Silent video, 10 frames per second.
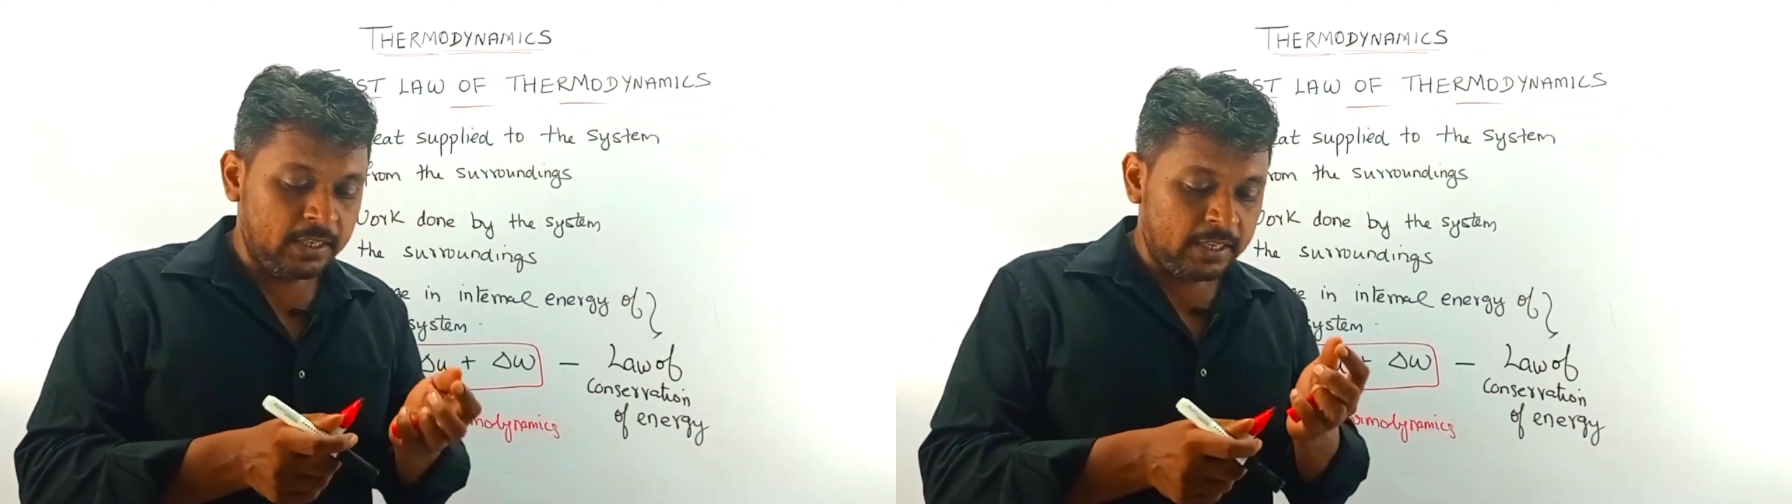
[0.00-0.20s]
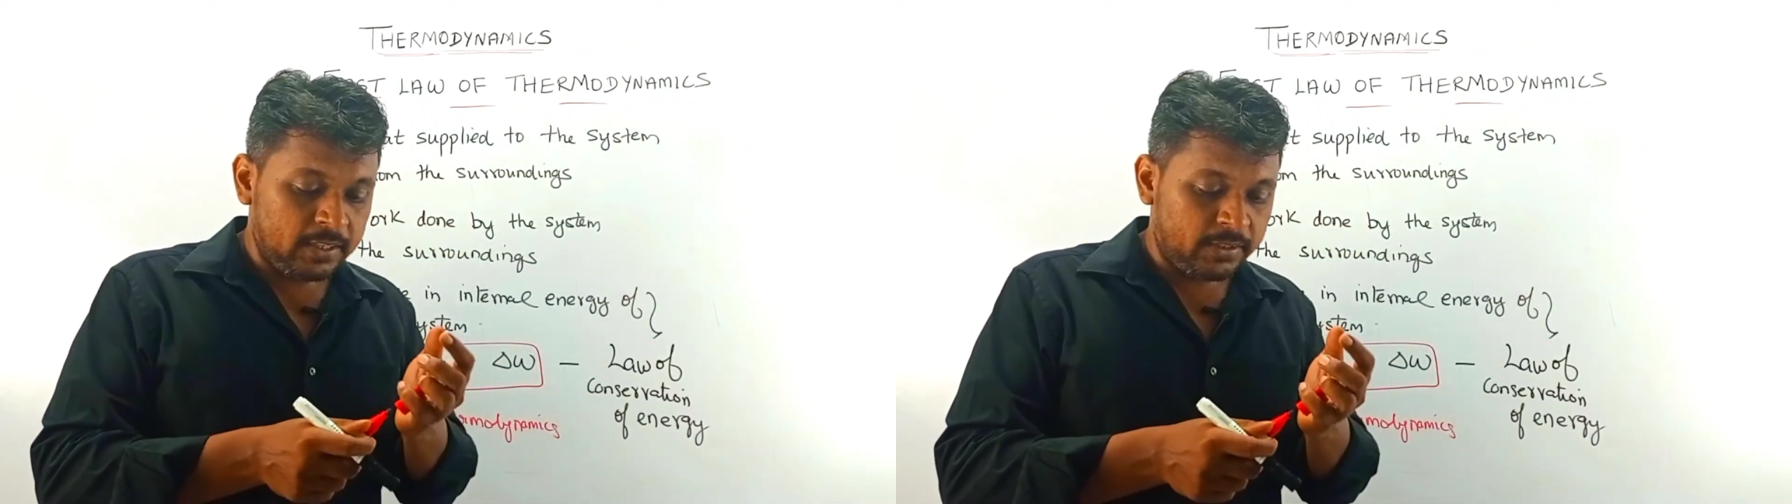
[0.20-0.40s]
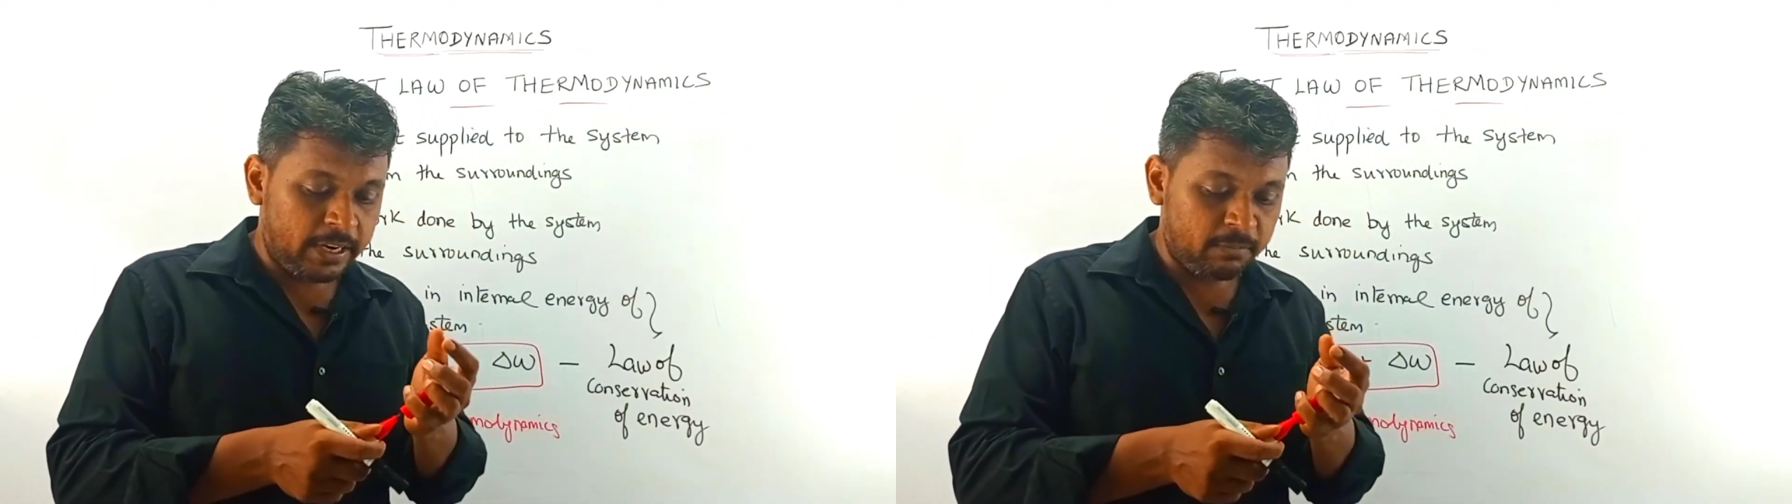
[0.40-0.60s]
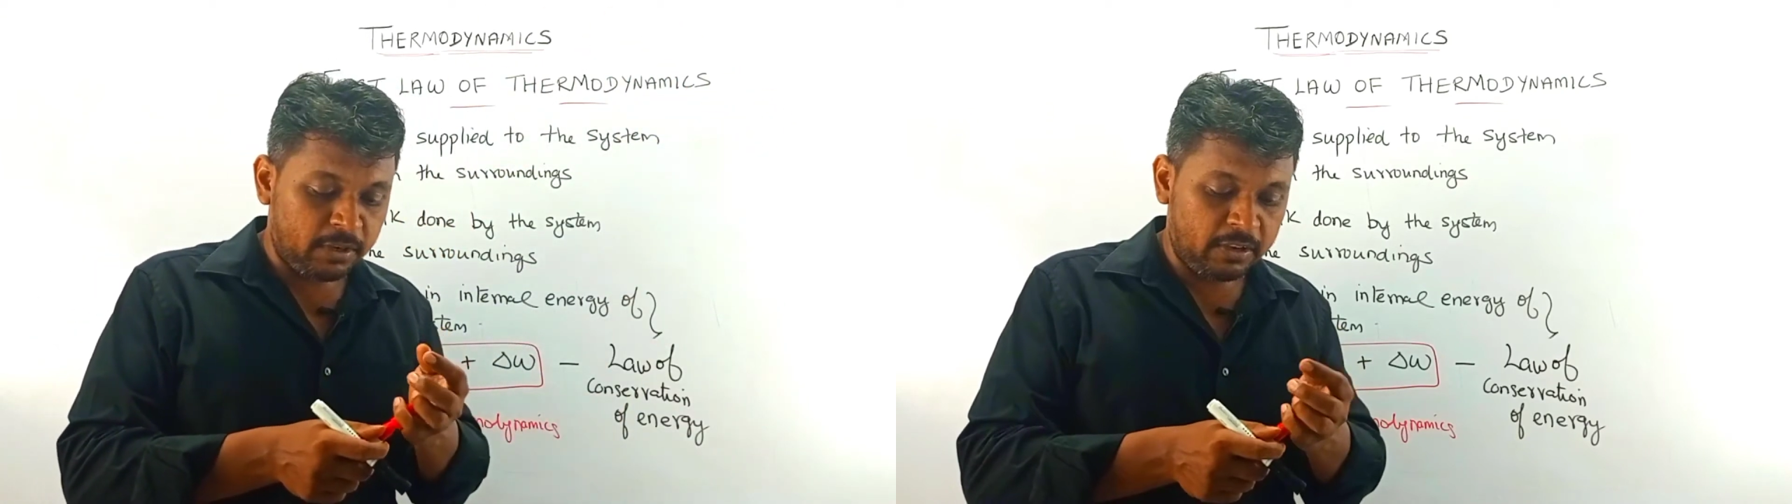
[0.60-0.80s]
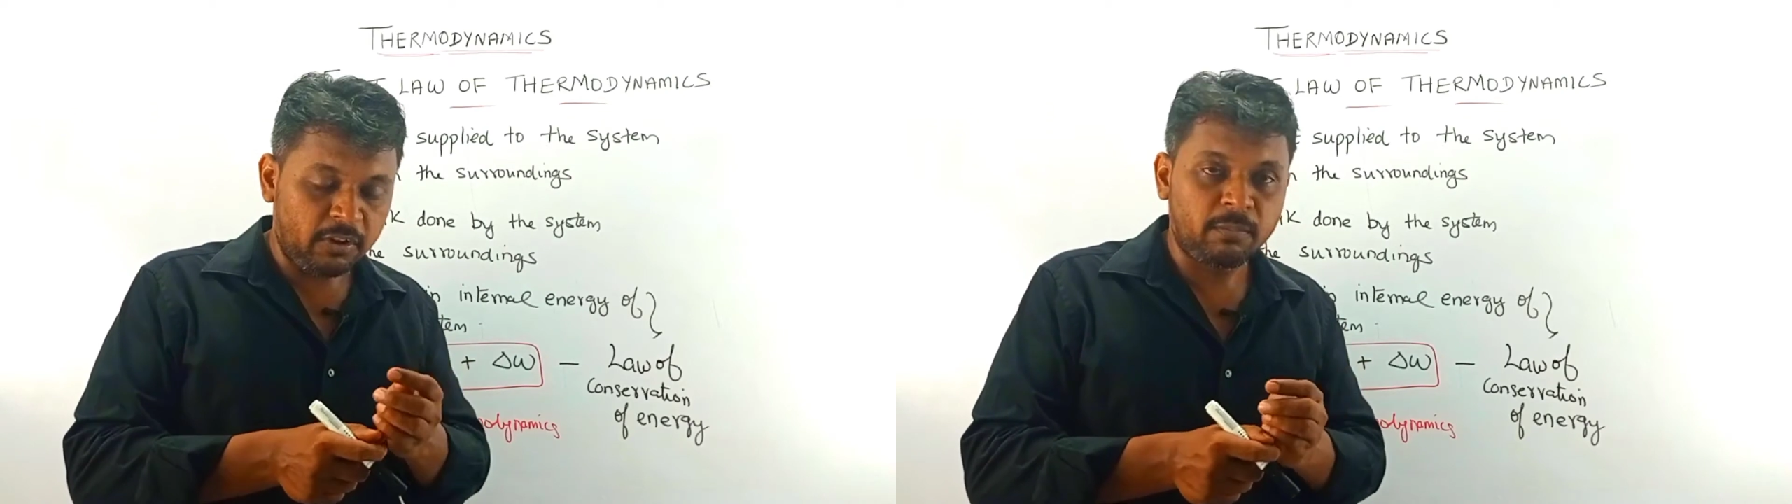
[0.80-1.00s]
statement
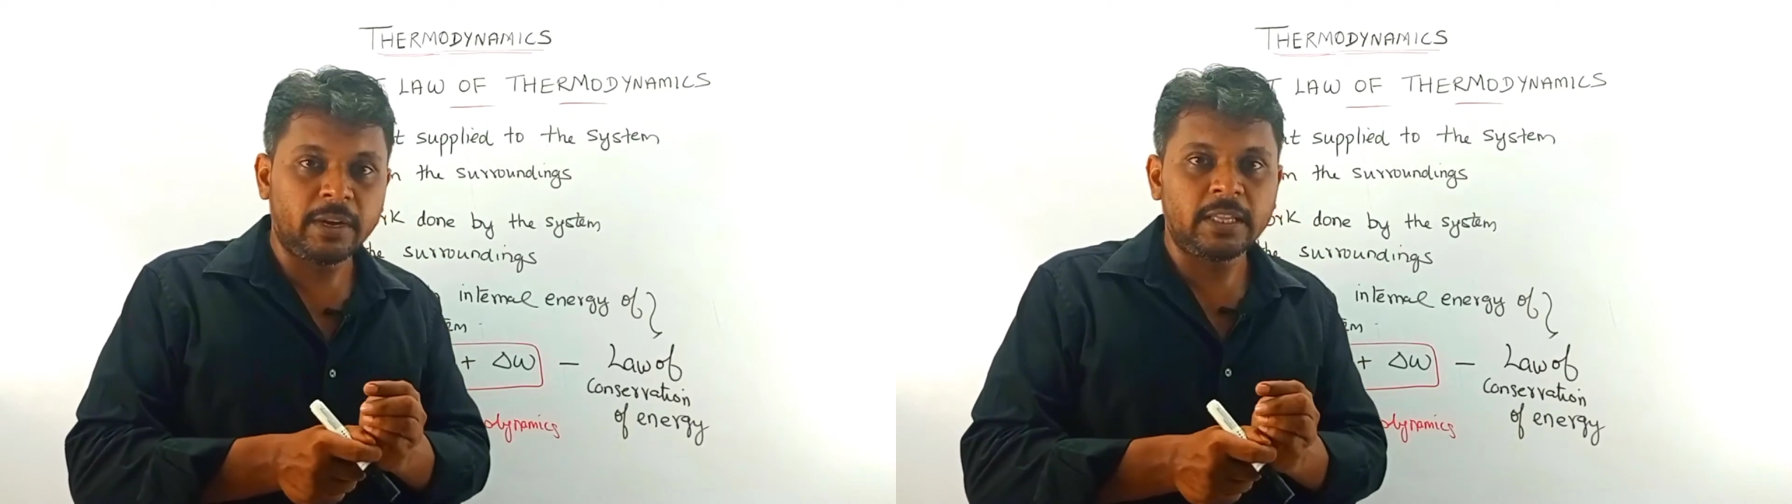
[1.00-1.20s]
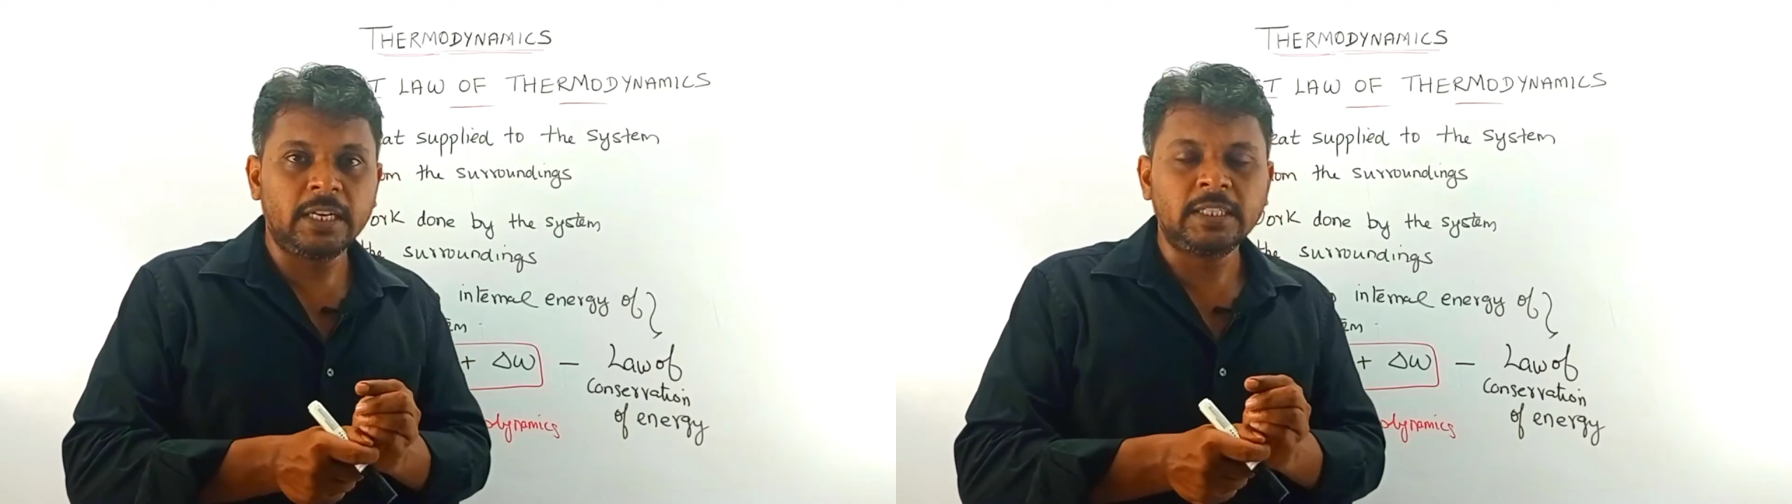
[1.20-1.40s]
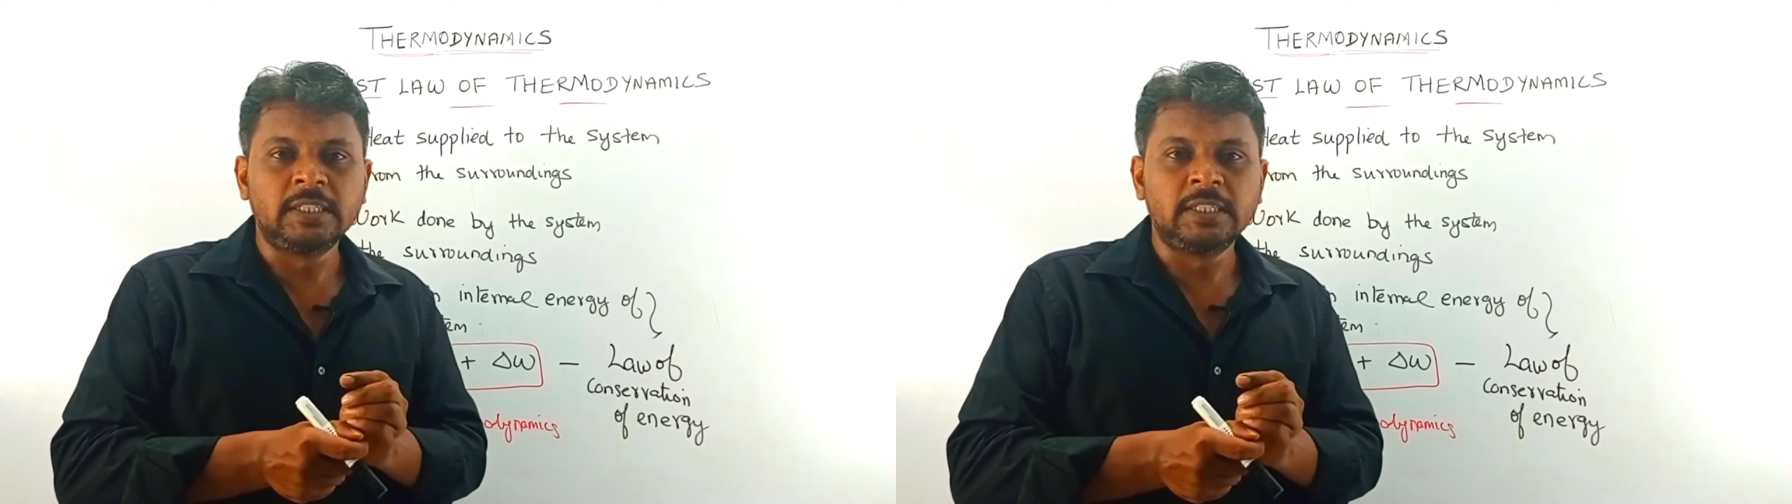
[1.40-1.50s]
given by the